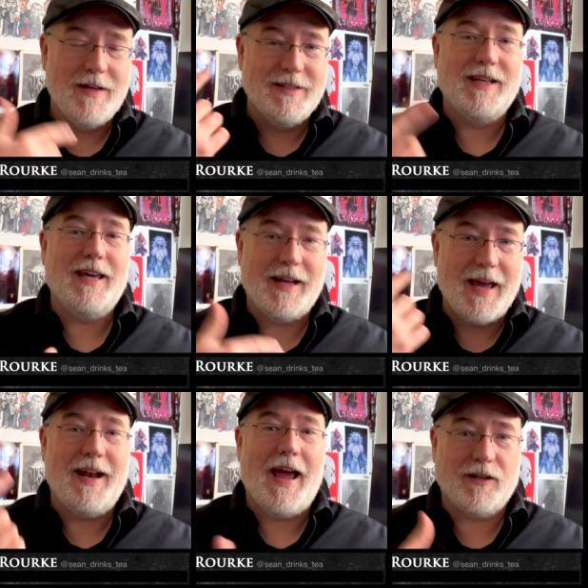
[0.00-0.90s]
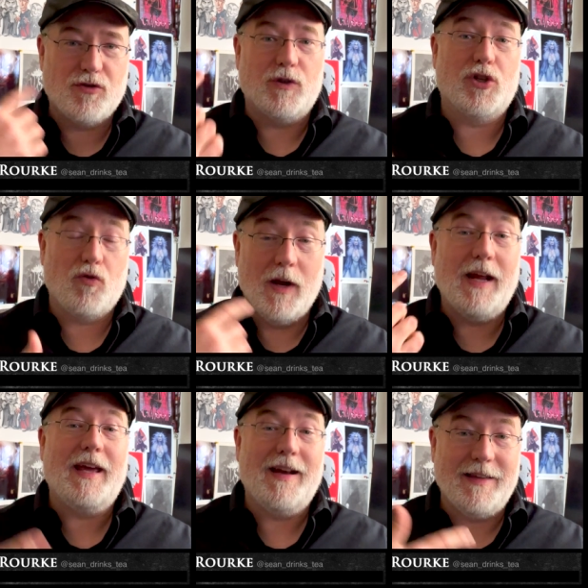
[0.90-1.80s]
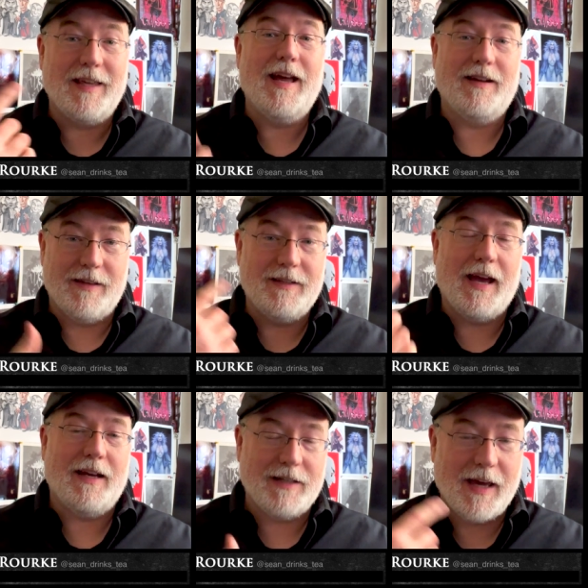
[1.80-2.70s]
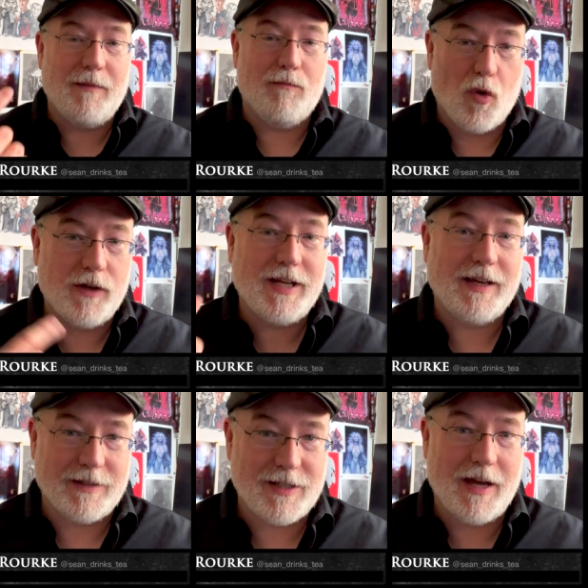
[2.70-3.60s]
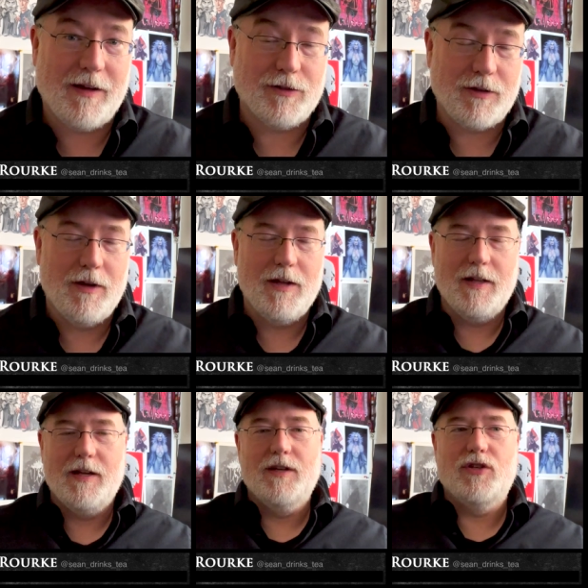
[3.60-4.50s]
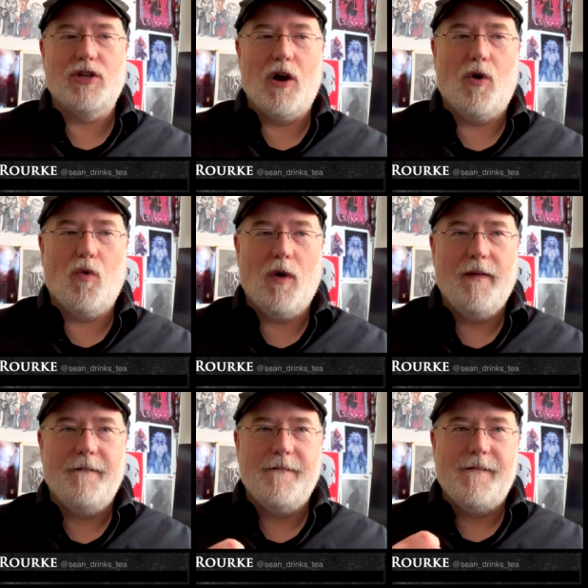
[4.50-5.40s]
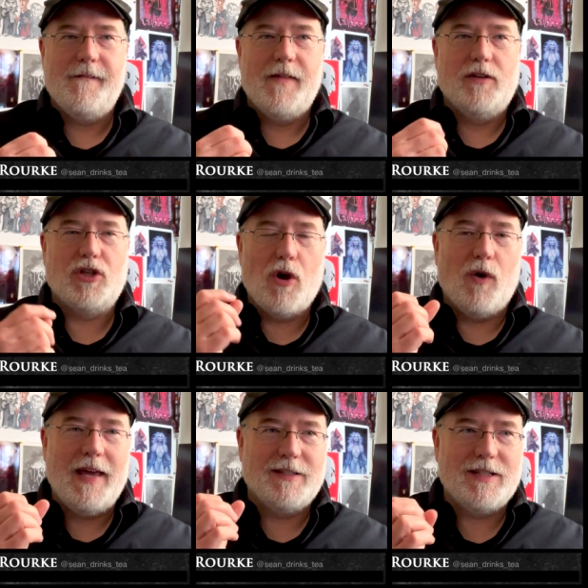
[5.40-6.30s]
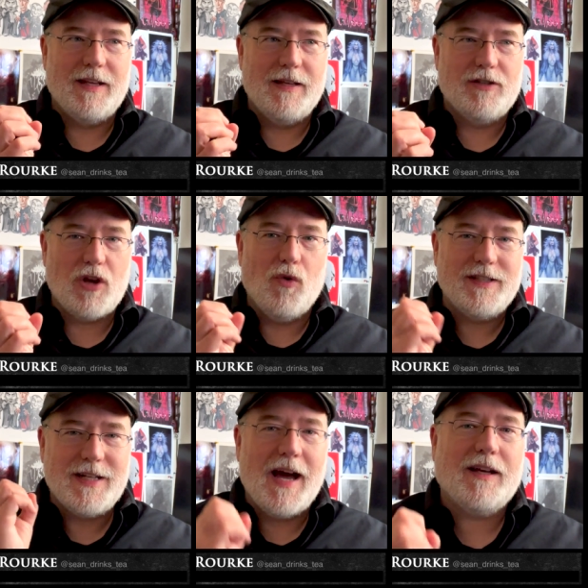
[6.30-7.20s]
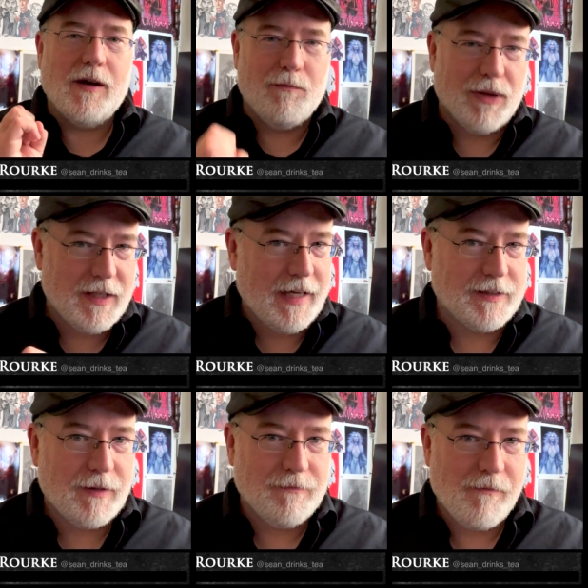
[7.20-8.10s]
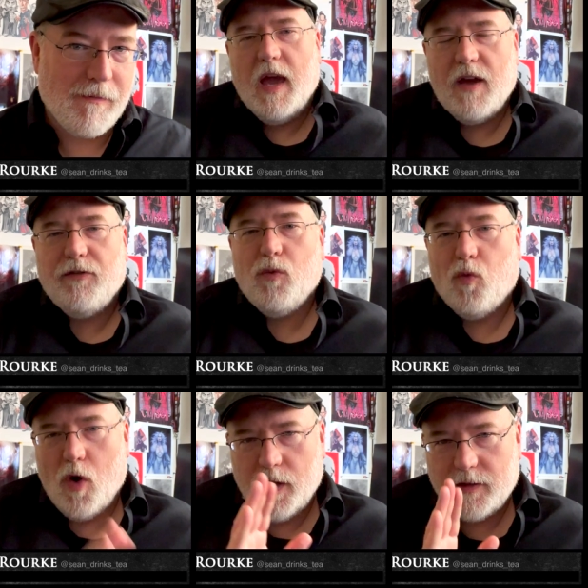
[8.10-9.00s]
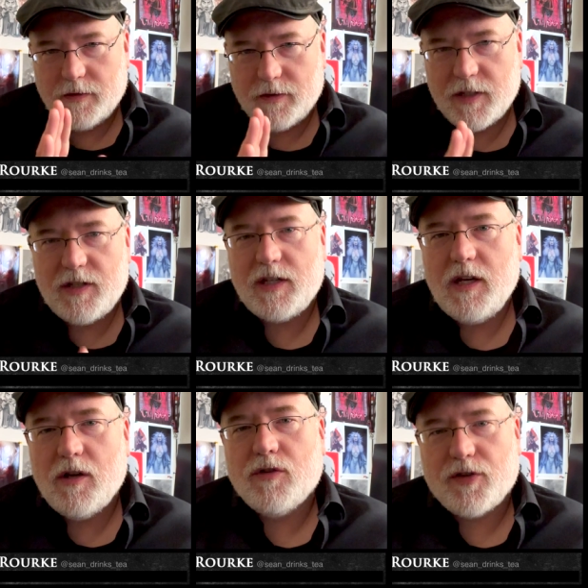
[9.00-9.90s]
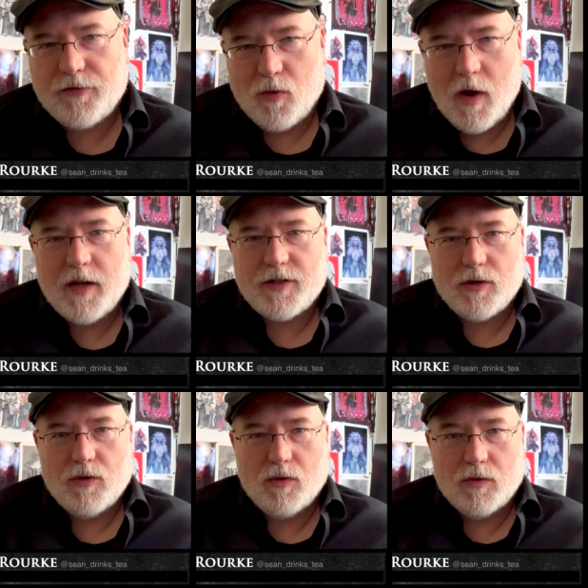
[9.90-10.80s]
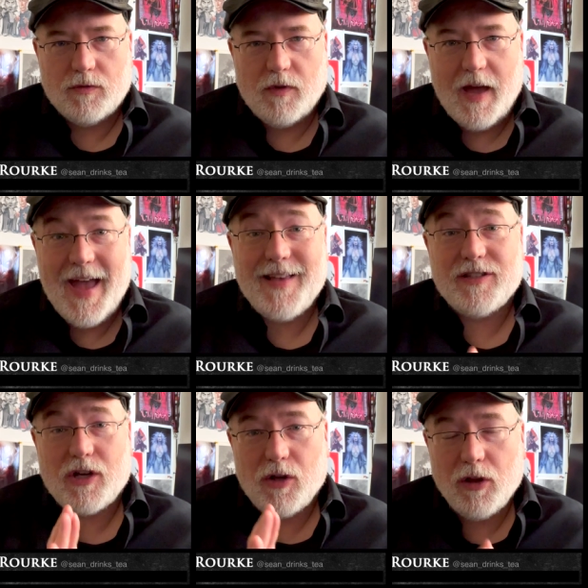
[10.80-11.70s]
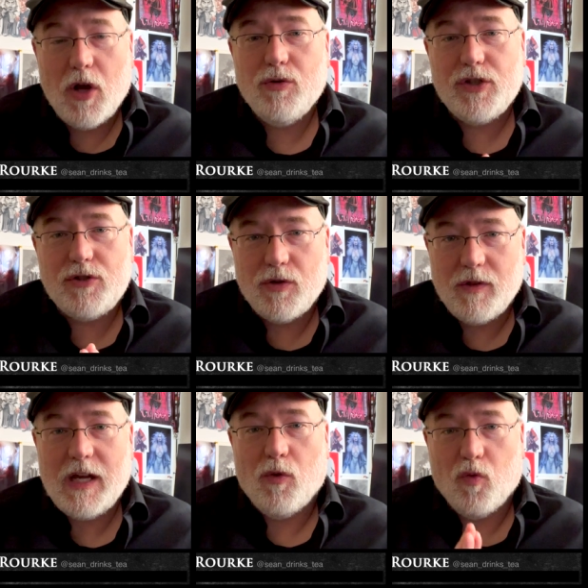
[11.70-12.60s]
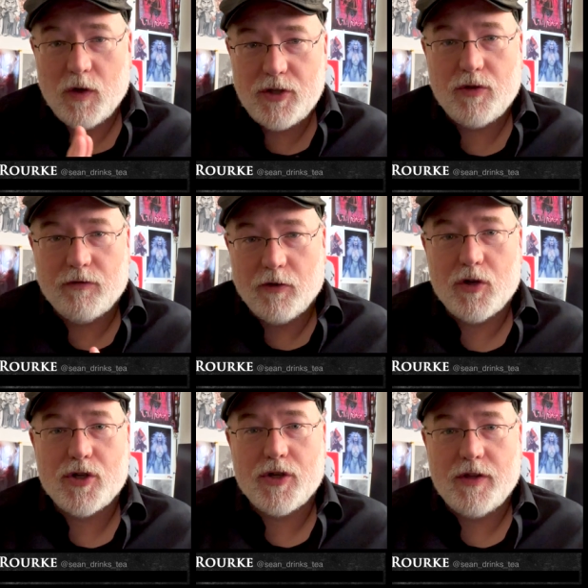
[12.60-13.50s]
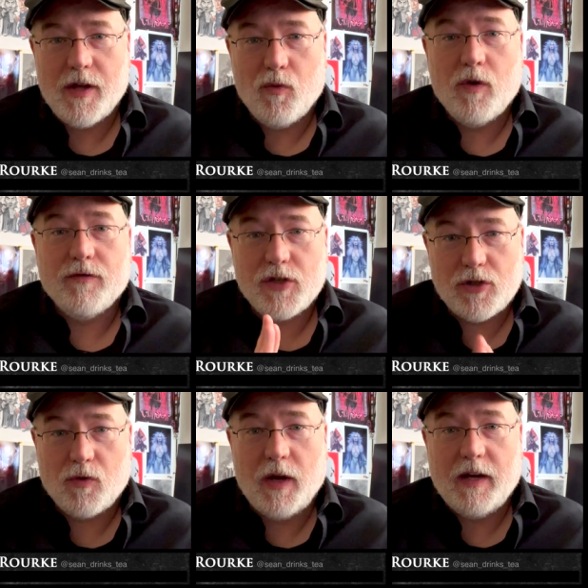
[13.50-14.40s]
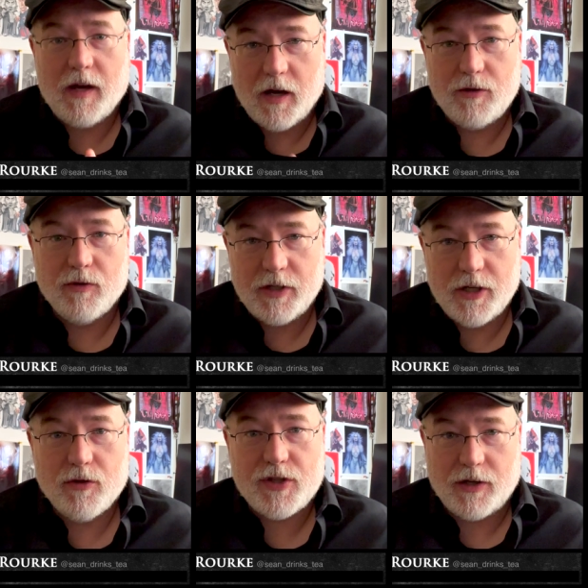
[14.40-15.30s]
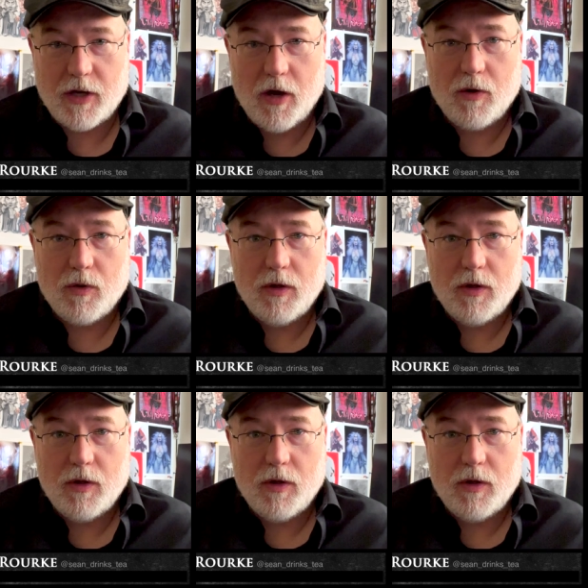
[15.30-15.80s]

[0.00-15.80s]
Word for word: to get an extra screening in at the end of the day to get more ticket sales. So so it's so it's not complete. If you want to see Nosferatu as close to the original version that would have screened 100 years ago,